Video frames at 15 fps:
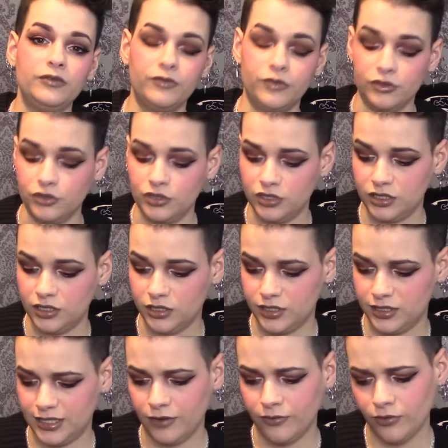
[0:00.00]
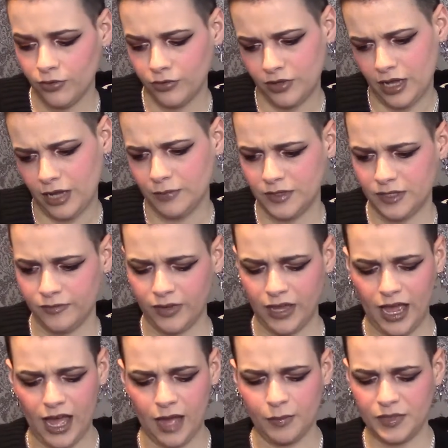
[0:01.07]
There's several types of
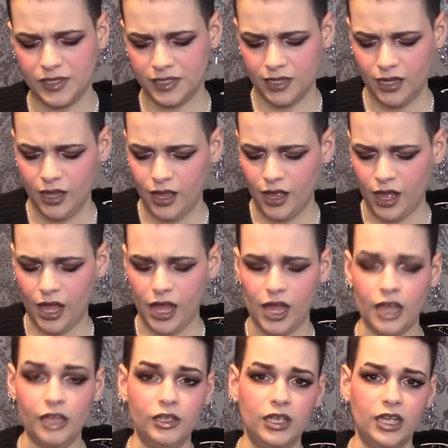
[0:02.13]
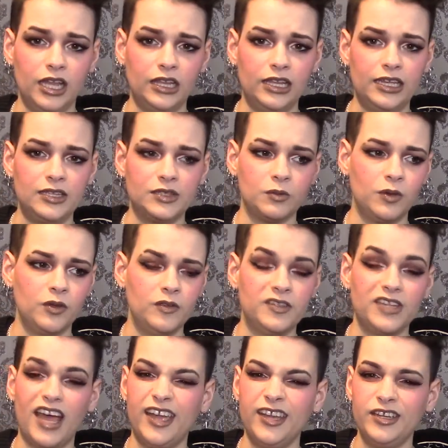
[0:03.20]
caps. You can get lace ones.
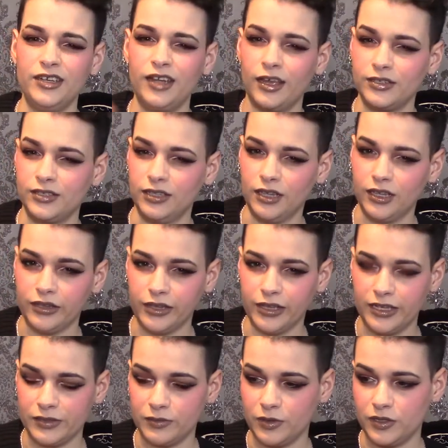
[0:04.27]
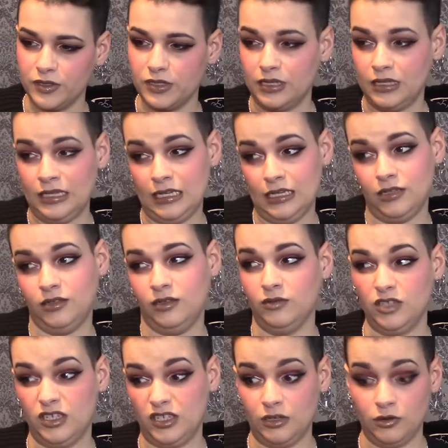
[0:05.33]
I didn't actually like the lace ones. They
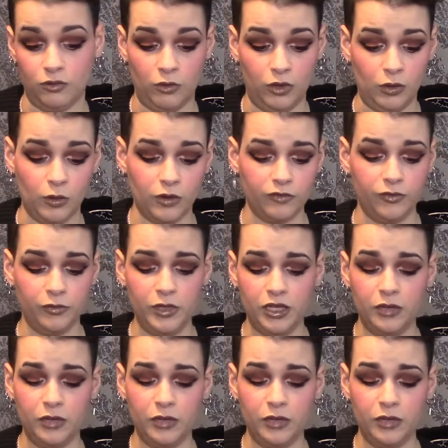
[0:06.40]
just didn't really work for me.